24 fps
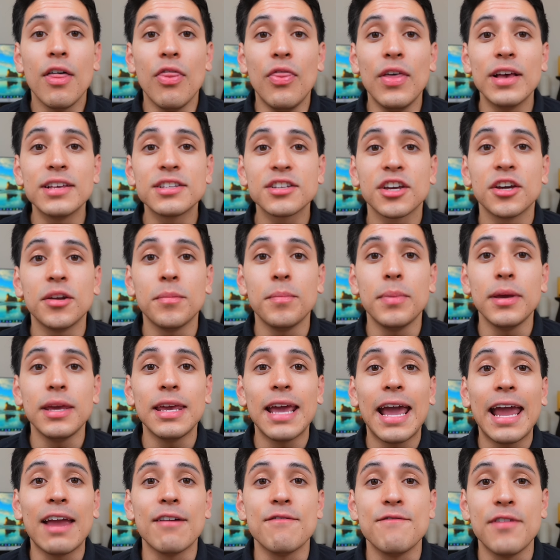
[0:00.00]
This could
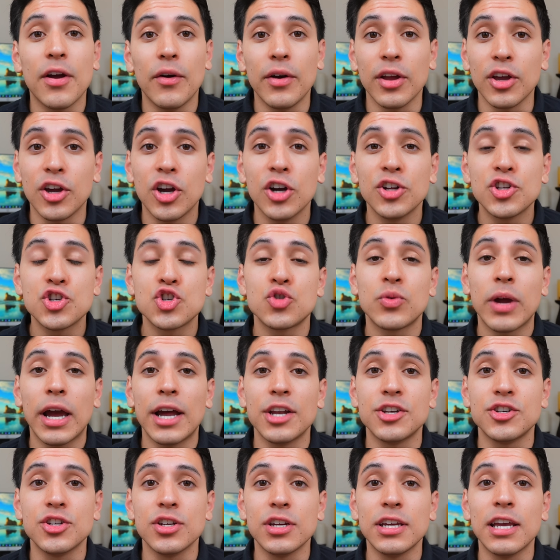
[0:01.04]
be a very good
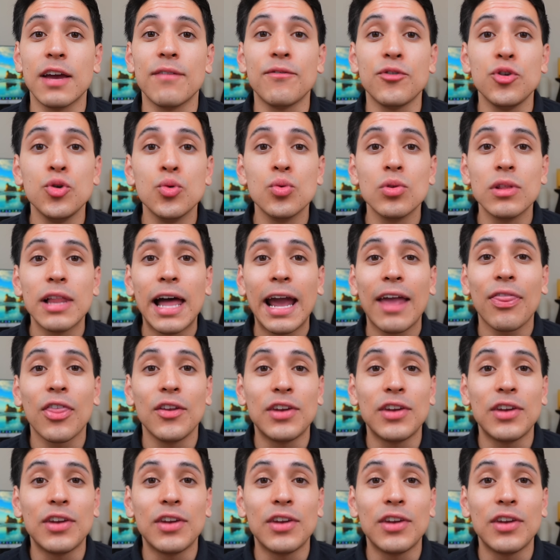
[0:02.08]
strategy if you like the